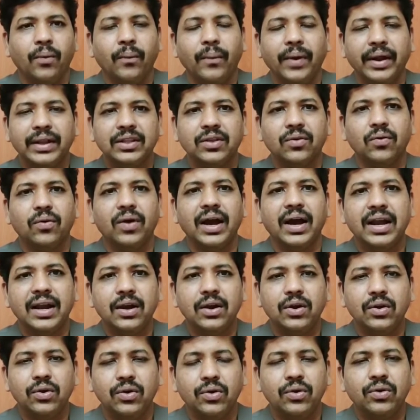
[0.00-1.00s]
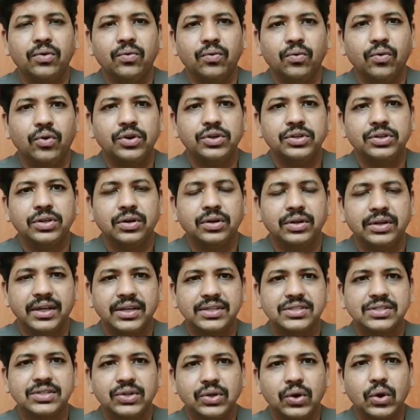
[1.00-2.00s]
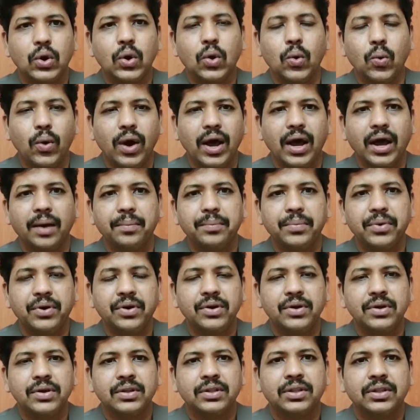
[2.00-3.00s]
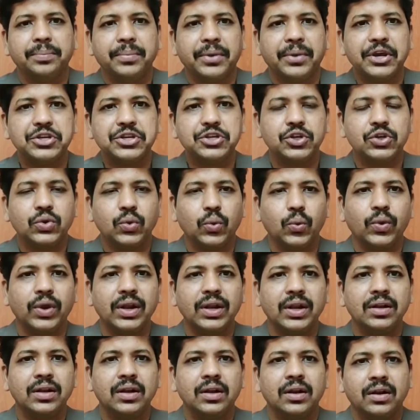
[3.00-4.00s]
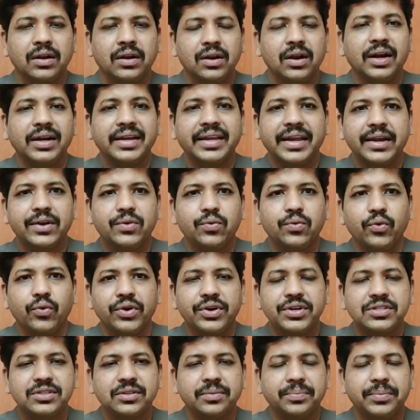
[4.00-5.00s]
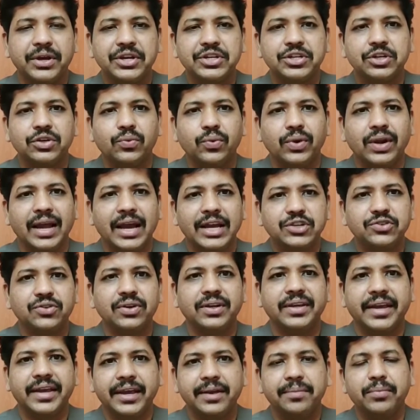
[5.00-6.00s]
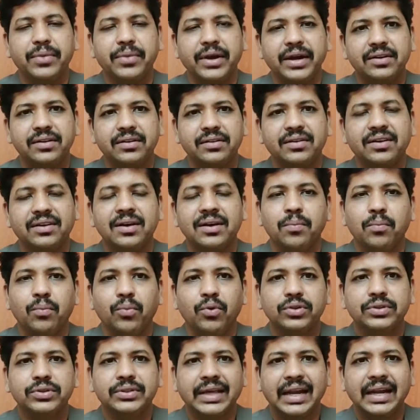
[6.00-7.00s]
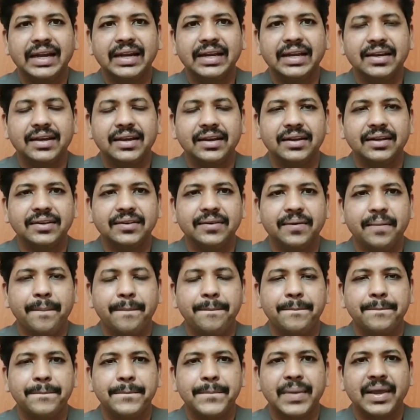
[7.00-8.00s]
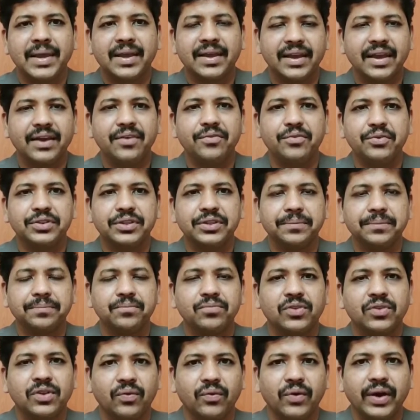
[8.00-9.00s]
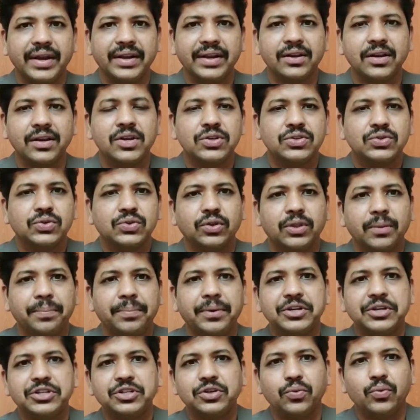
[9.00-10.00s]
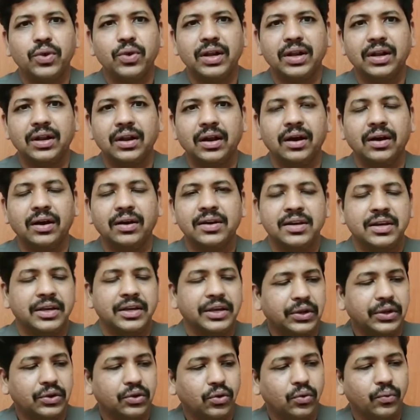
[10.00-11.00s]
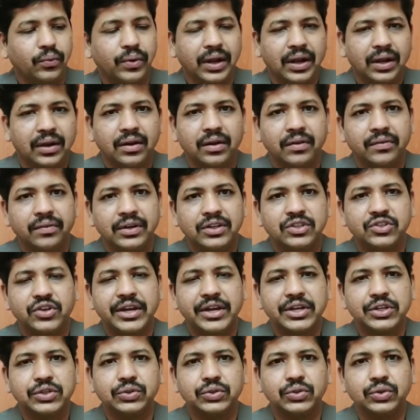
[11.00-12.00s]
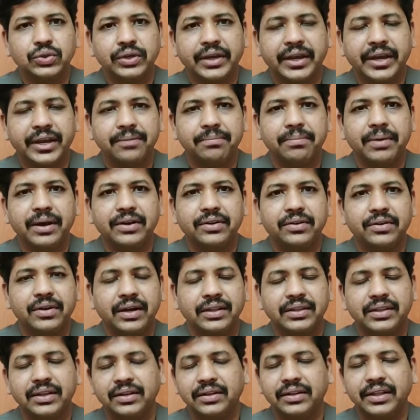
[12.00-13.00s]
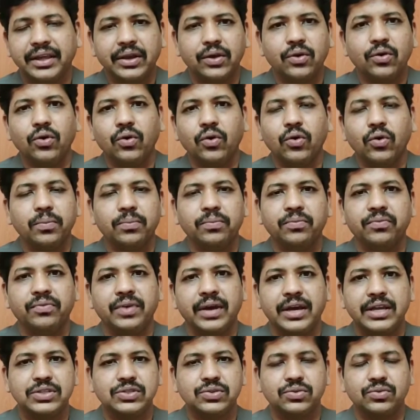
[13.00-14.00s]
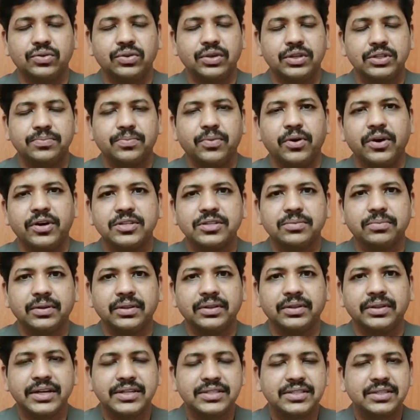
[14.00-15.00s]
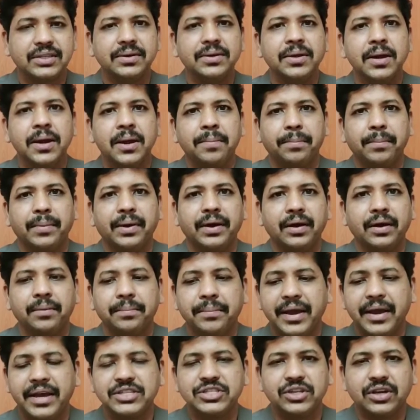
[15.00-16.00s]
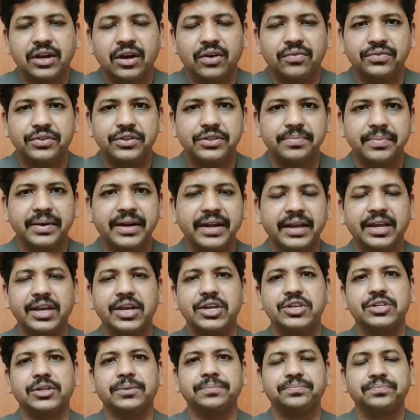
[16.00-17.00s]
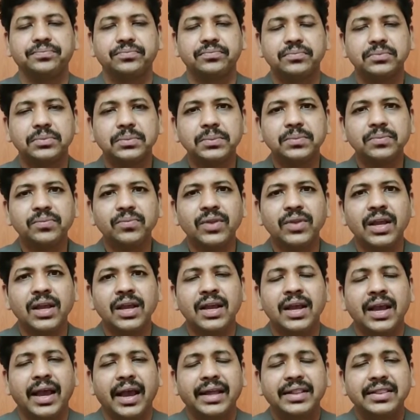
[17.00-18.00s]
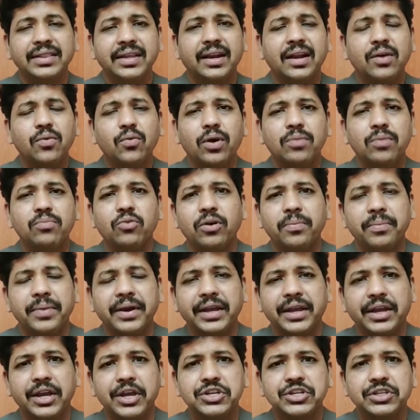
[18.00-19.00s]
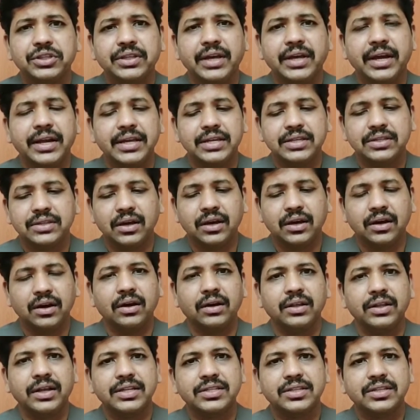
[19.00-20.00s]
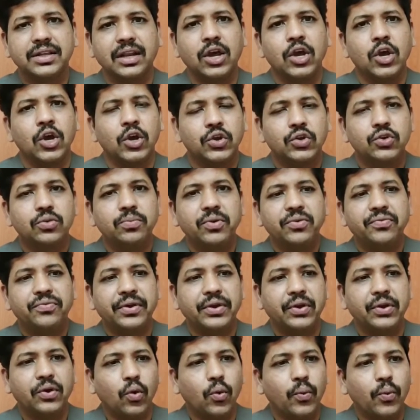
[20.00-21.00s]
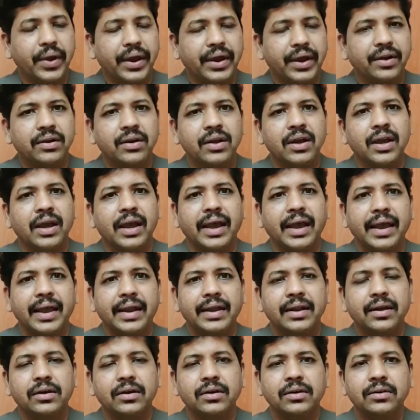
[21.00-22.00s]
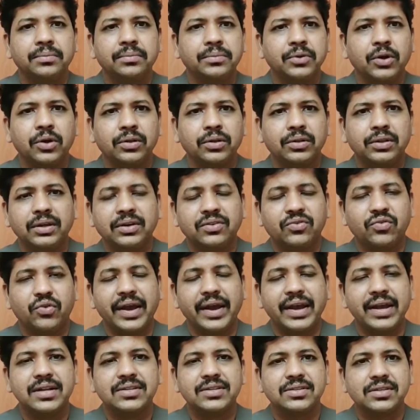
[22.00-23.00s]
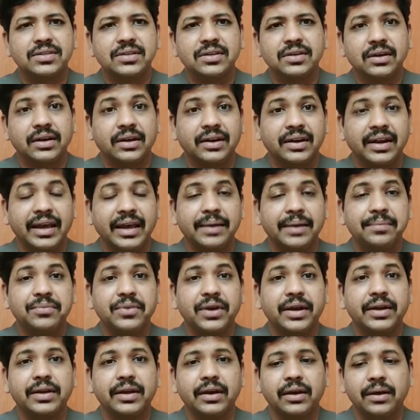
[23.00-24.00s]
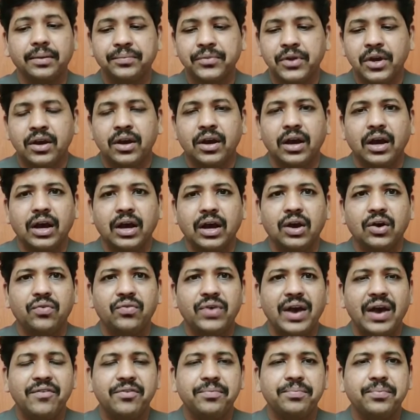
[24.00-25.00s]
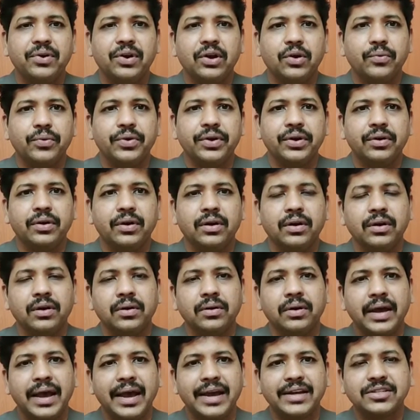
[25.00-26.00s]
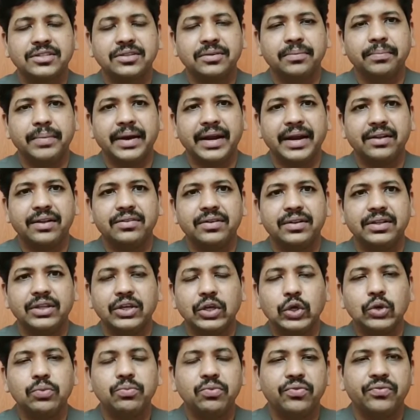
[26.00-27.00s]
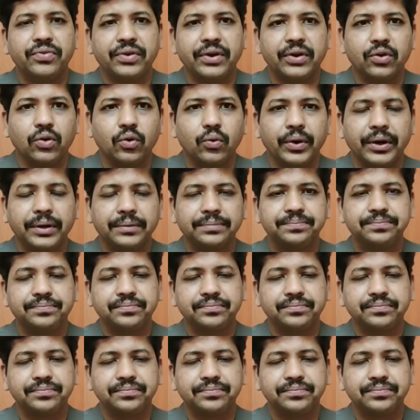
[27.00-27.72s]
When the viral load doesn't go up, the patient will not get worse. The patient will actually get better, both clinically, everything, right? So the patient will will try to get better, and then they go home as soon as possible. That's the magic of this medication. And there are one more medication that's called Favipiravir, and the trials claim that Favipiravir acts better than the Favipiravir.